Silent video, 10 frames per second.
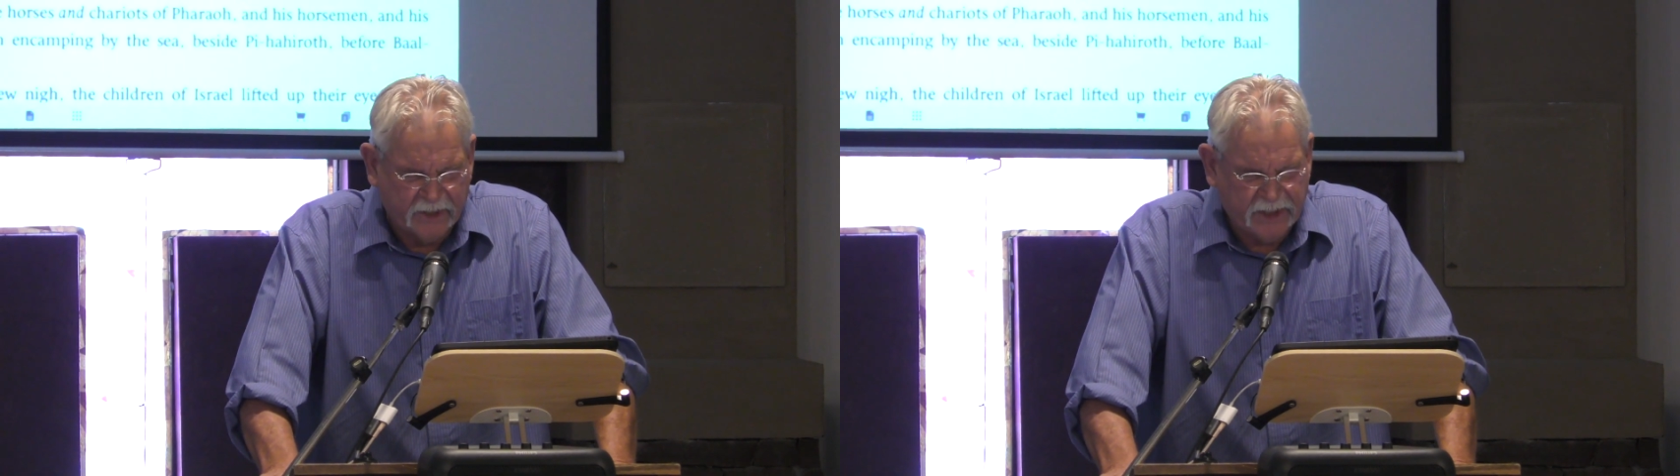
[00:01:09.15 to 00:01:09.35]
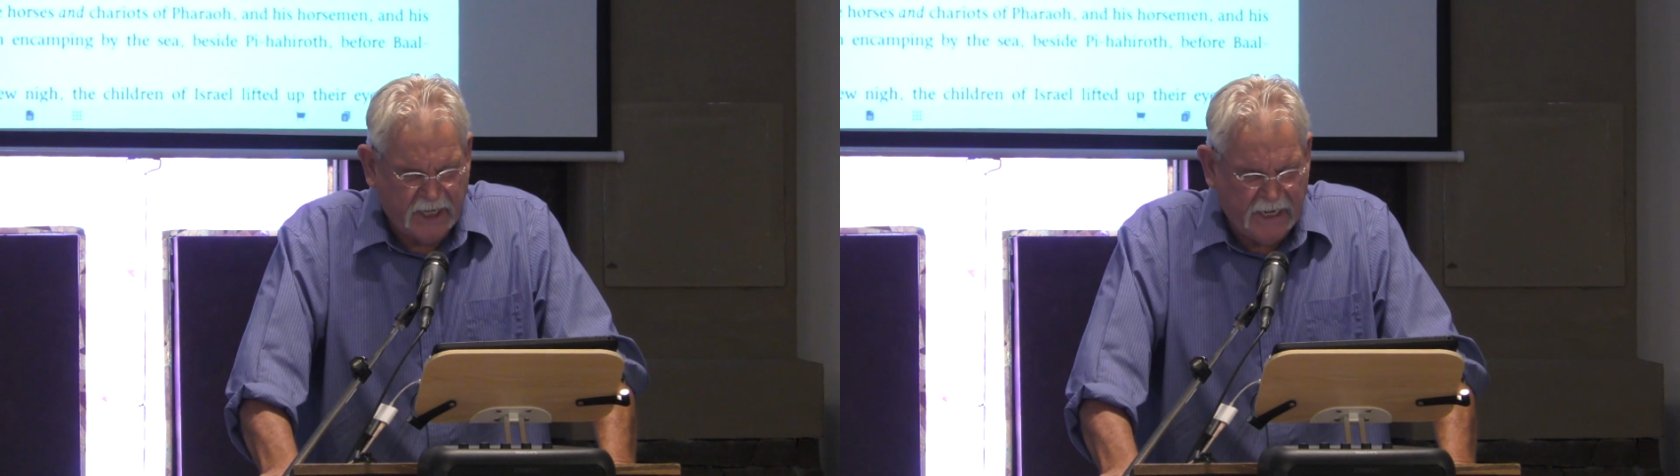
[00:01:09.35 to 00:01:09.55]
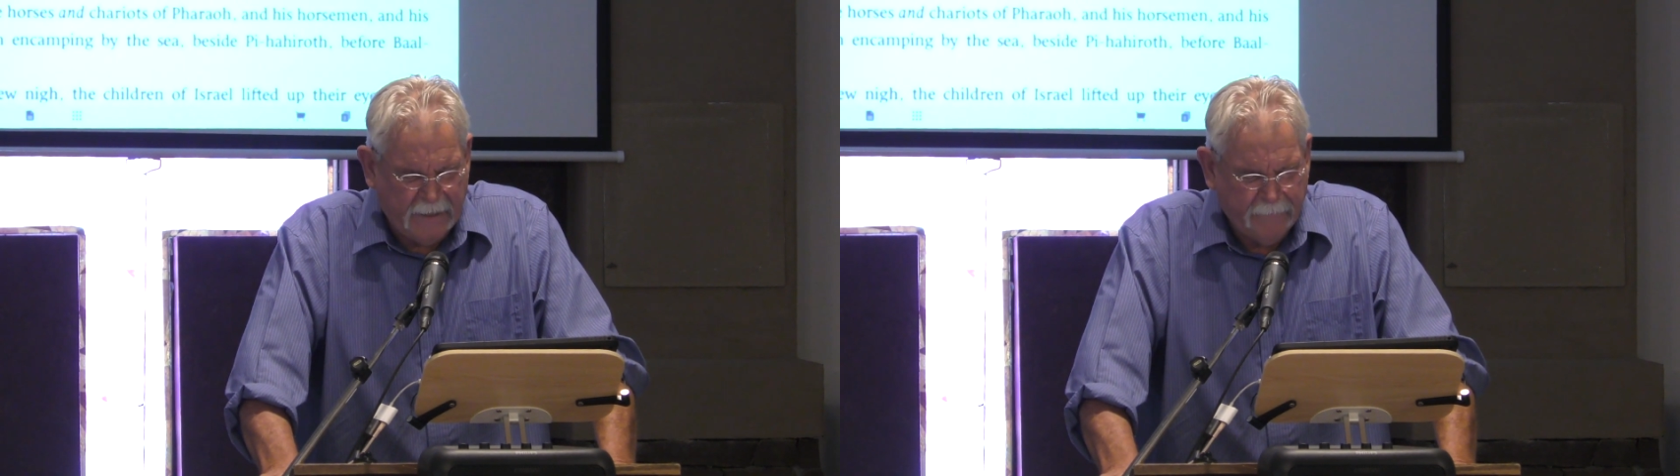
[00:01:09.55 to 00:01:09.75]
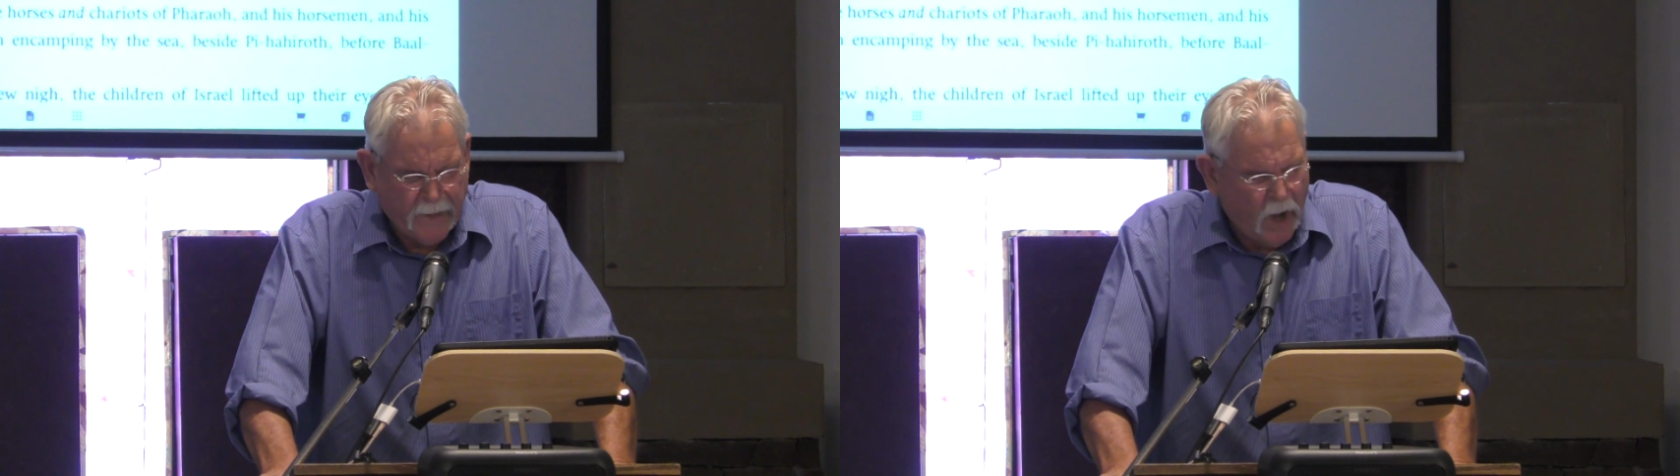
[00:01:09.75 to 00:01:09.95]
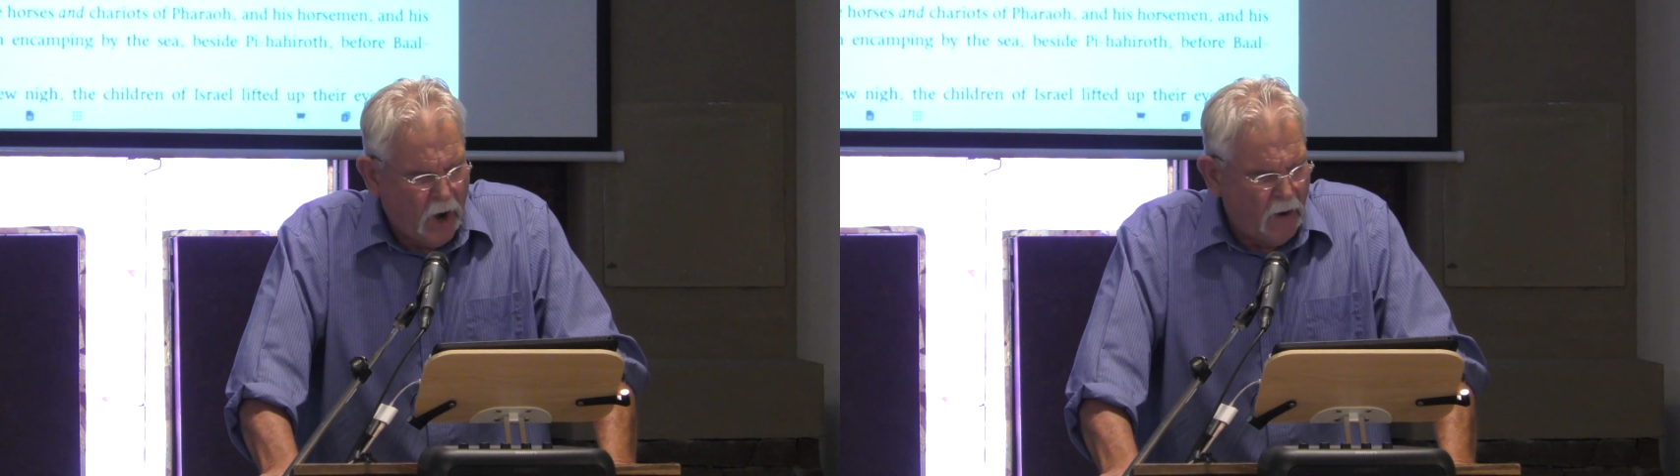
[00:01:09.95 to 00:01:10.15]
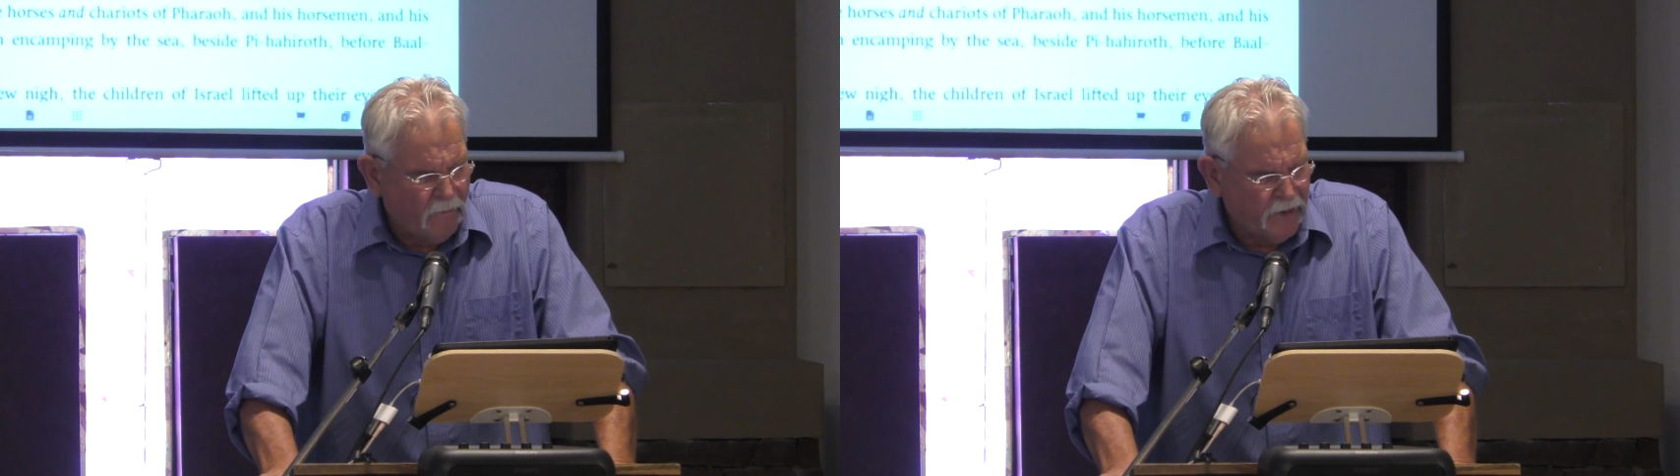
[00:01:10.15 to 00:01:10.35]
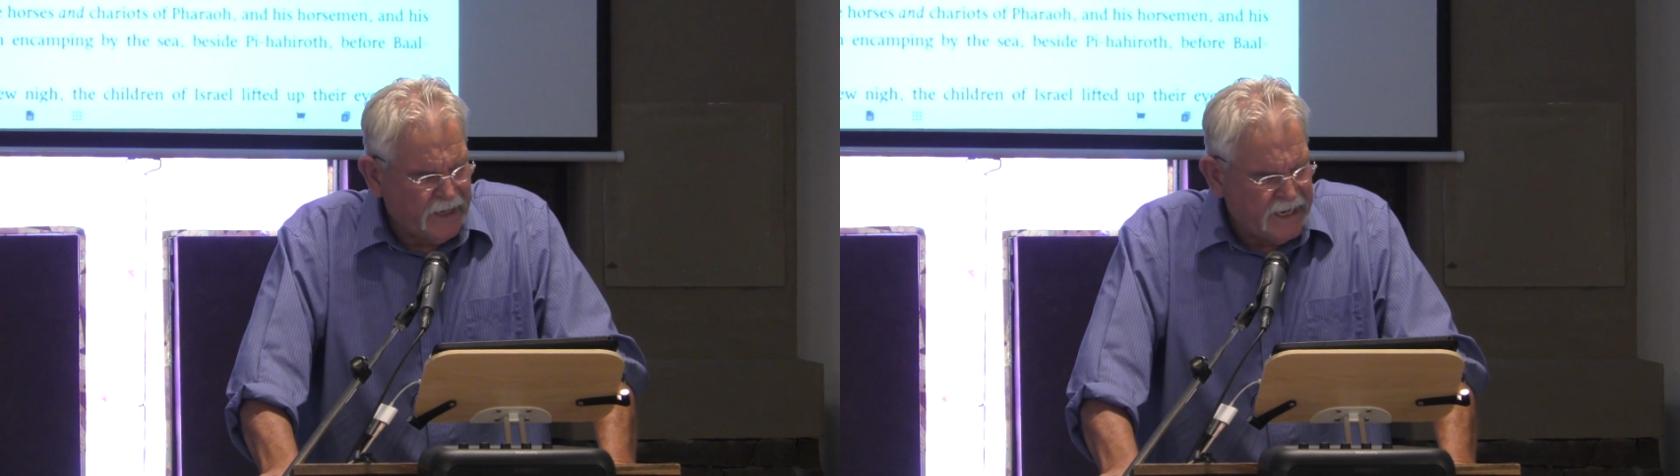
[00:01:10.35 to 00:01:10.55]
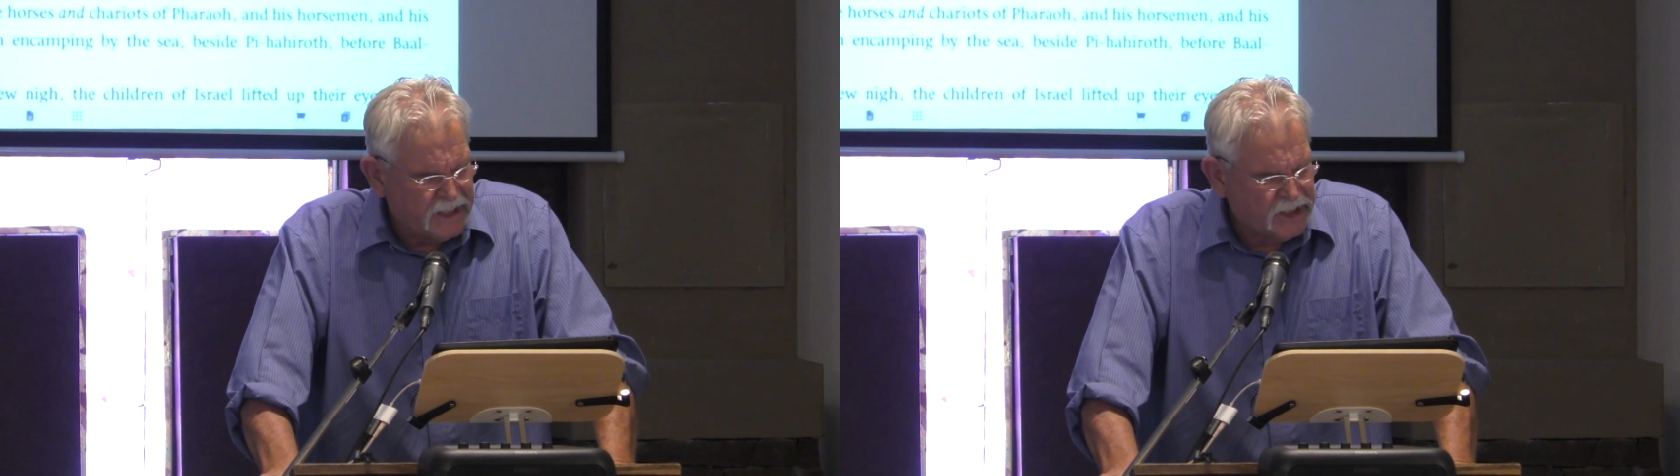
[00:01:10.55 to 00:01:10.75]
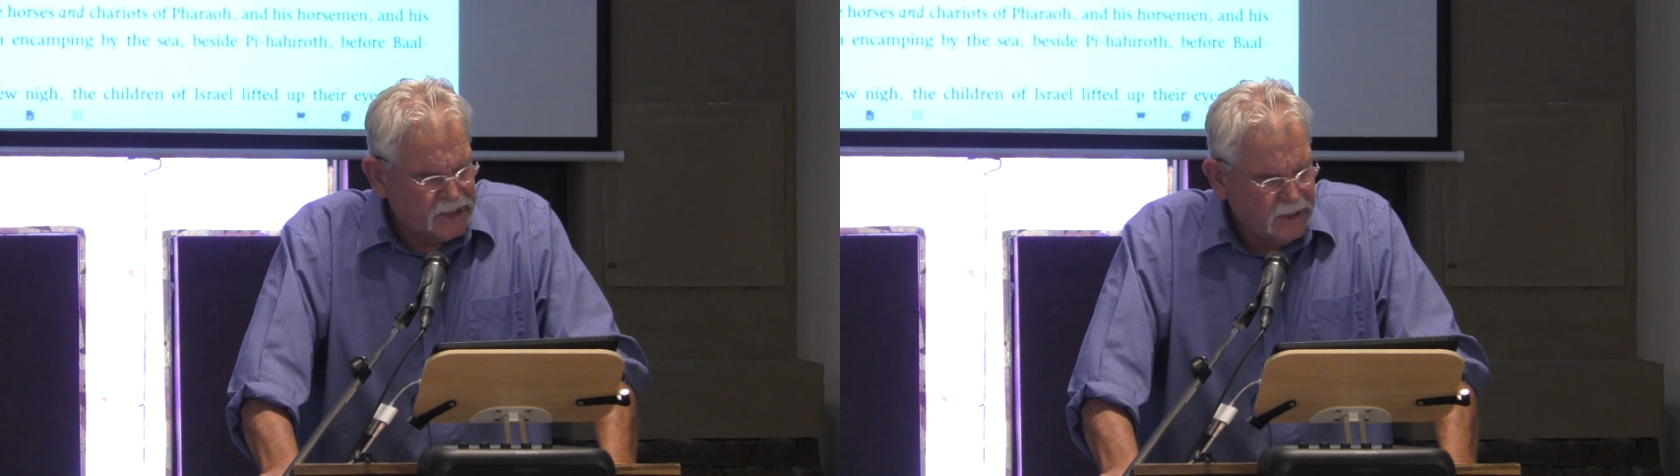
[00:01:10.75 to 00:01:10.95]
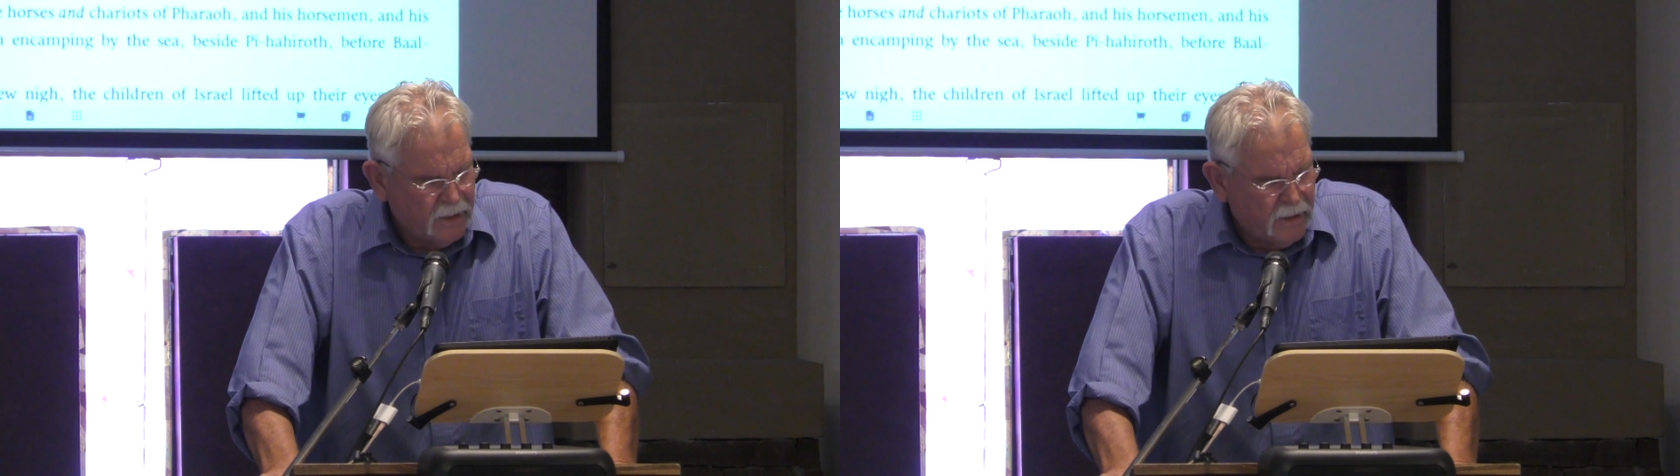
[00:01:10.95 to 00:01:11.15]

sea, over against